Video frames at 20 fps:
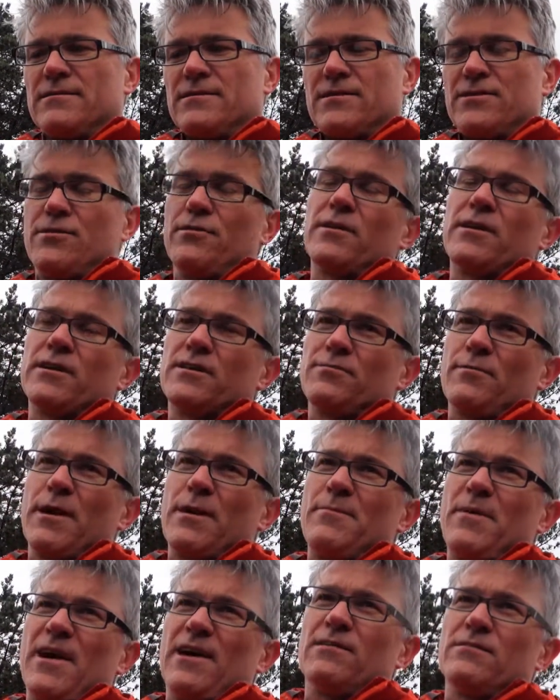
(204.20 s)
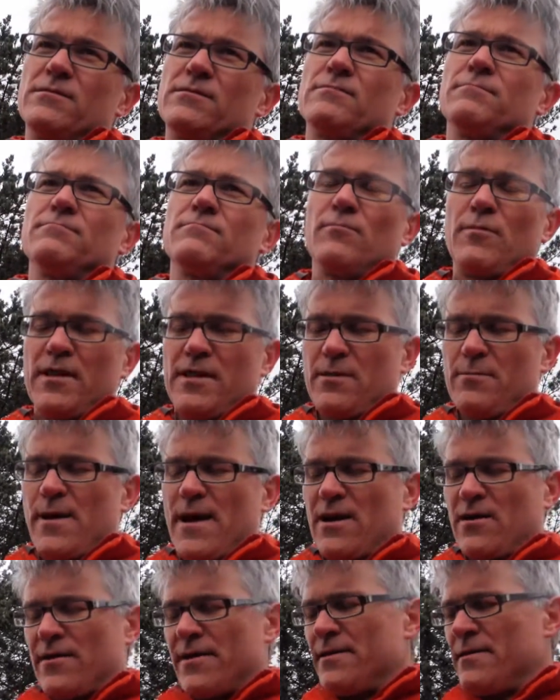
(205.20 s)
220 pounds with the
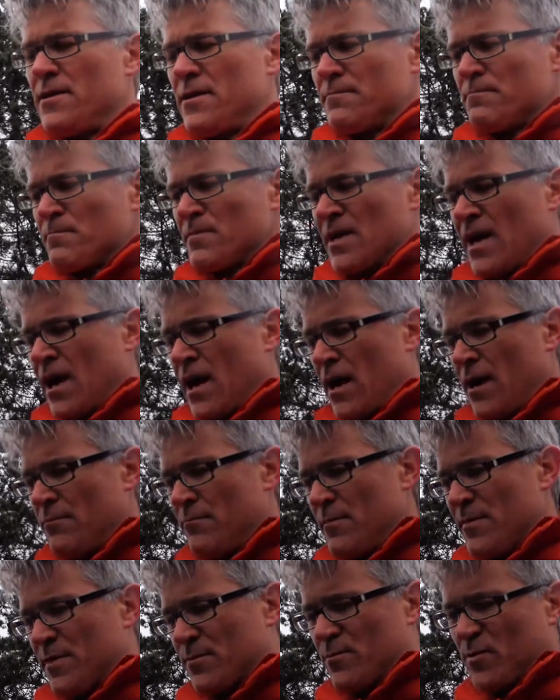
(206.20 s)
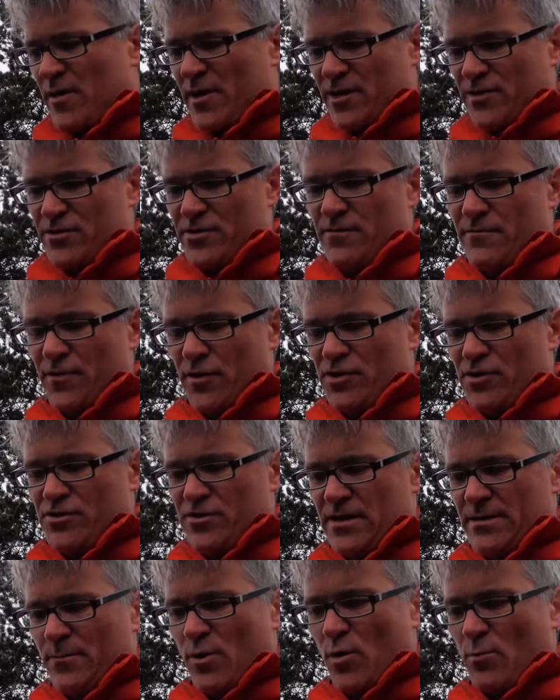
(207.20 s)
battery. The production
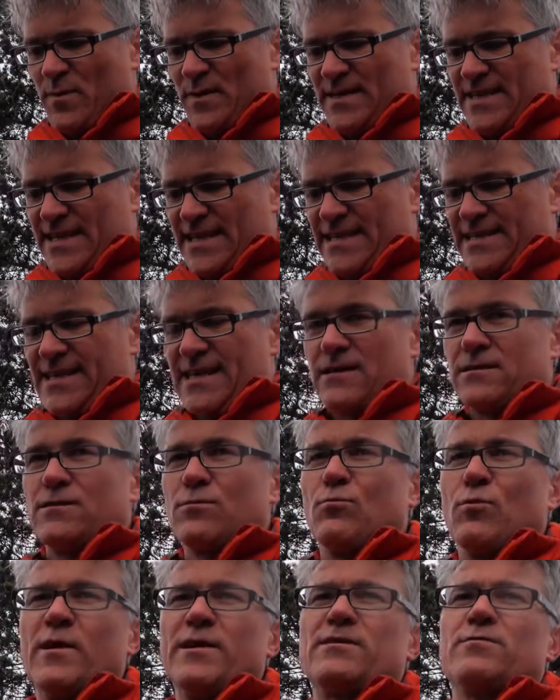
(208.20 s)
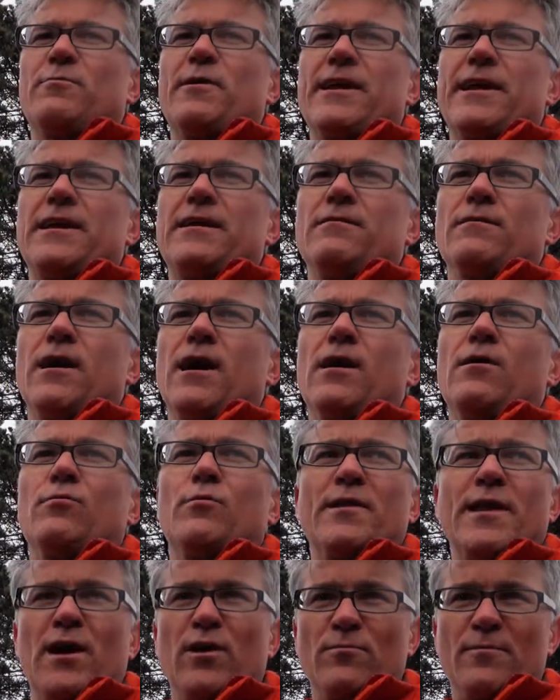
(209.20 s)
version, I'm hoping to get down to 120
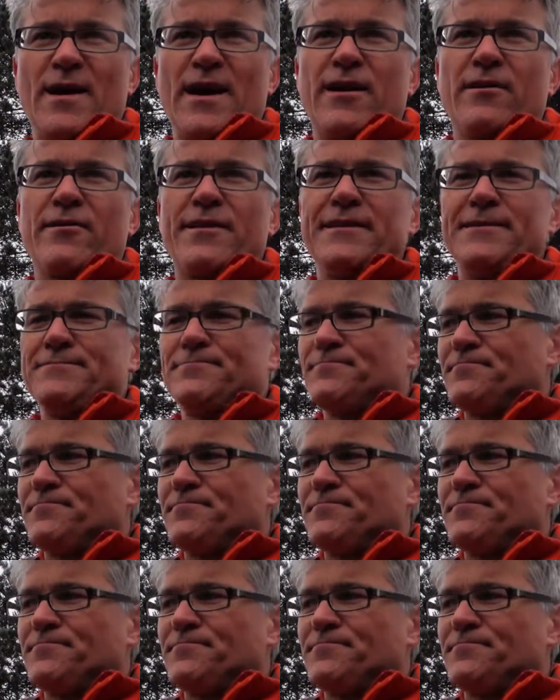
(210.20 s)
without battery.